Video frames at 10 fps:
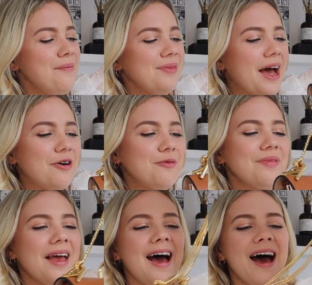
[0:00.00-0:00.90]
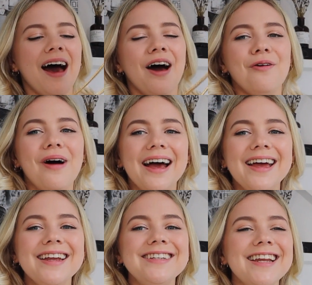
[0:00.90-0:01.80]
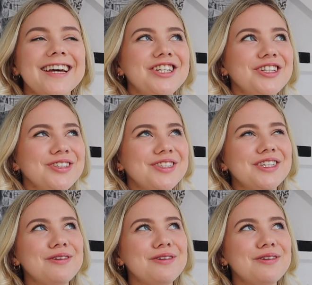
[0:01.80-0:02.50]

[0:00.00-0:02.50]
Now, why did I choose